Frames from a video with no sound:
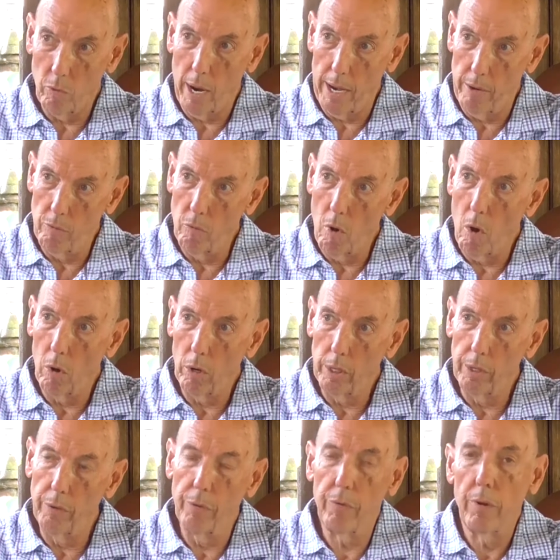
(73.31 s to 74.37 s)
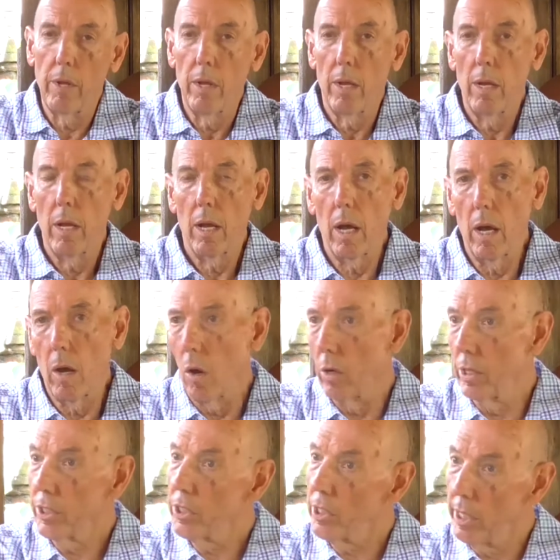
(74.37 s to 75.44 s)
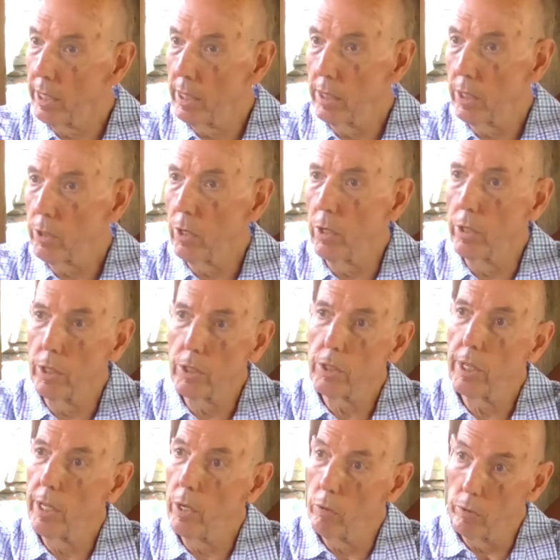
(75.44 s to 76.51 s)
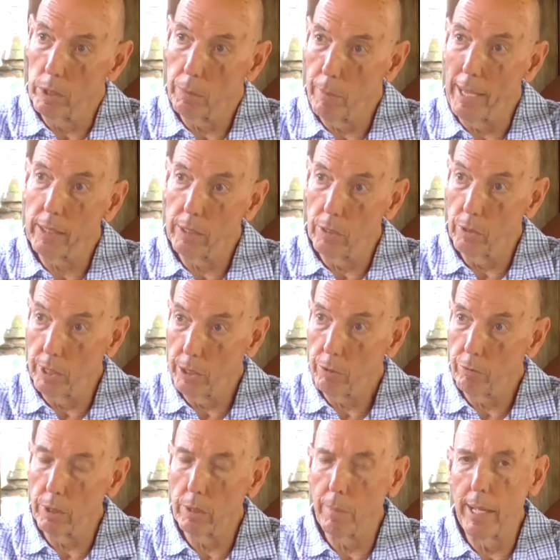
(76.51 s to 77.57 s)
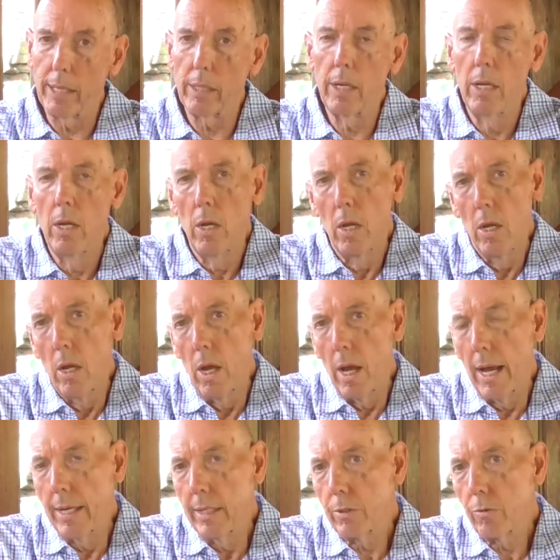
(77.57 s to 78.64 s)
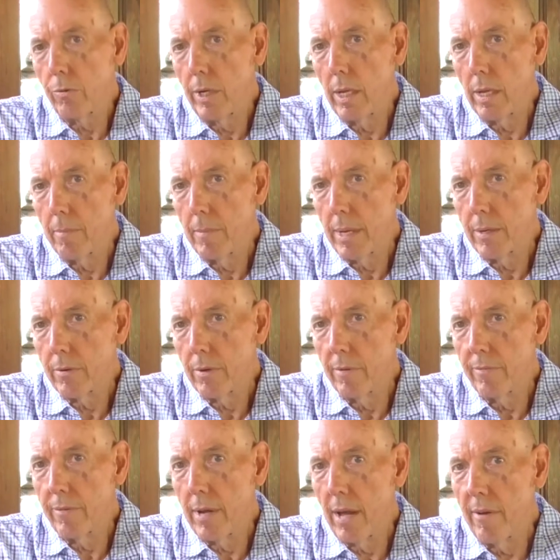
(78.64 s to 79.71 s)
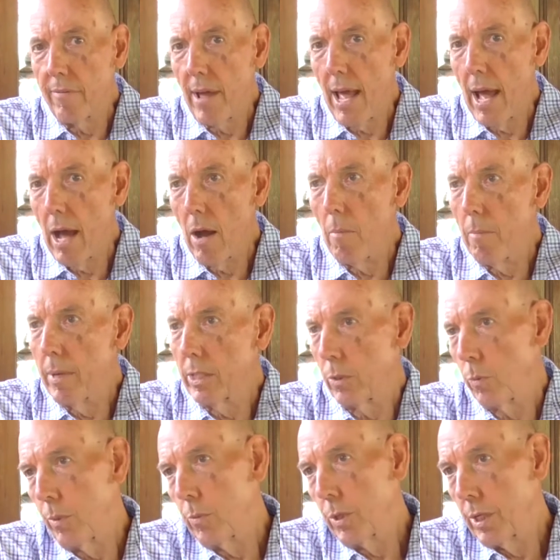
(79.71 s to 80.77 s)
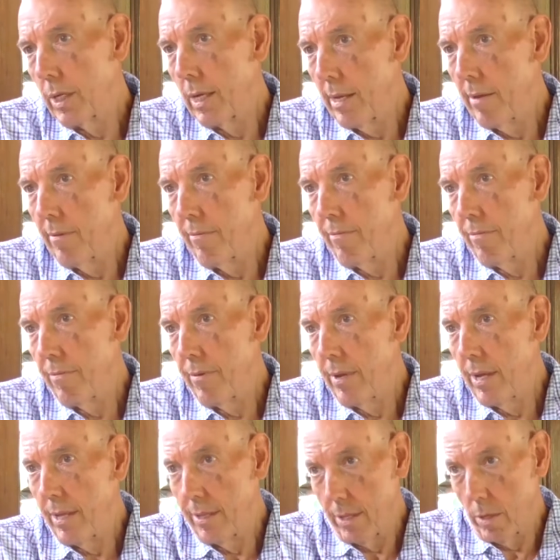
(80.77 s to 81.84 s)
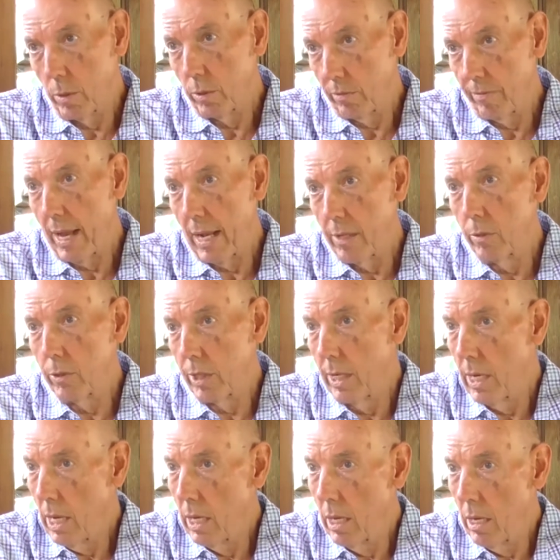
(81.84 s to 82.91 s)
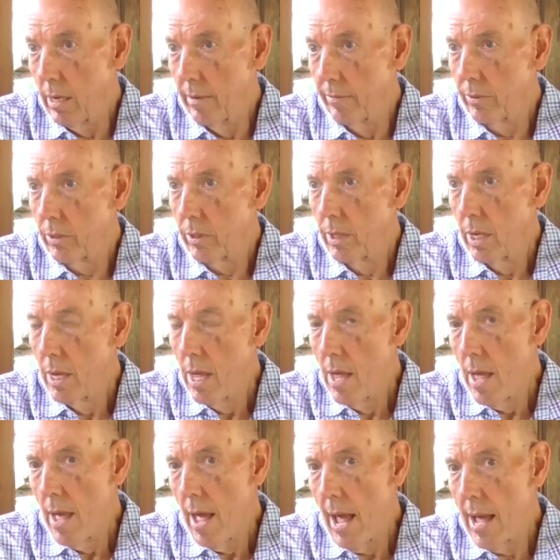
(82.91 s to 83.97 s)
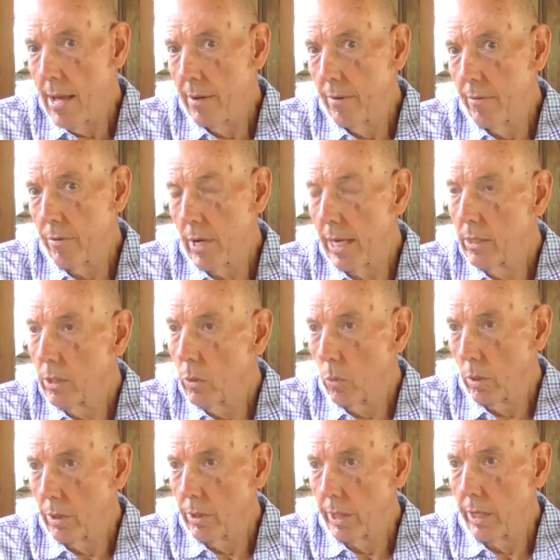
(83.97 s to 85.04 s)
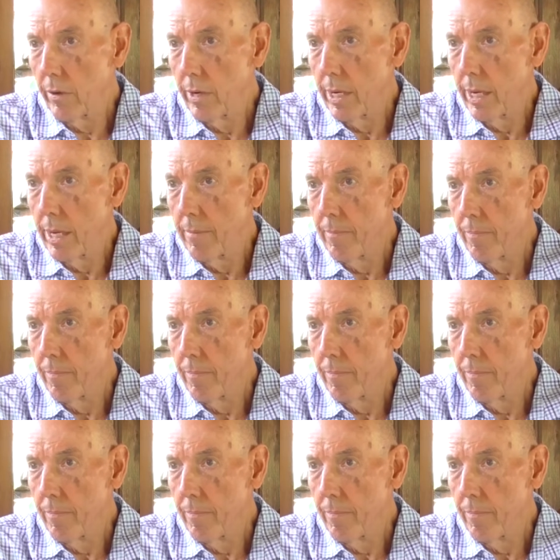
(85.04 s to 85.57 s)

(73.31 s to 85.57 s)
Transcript: right and wrong and honesty and dishonesty or respect or disrespect. And it's really a matter of how much we want to live in those values in our lives and to what degree.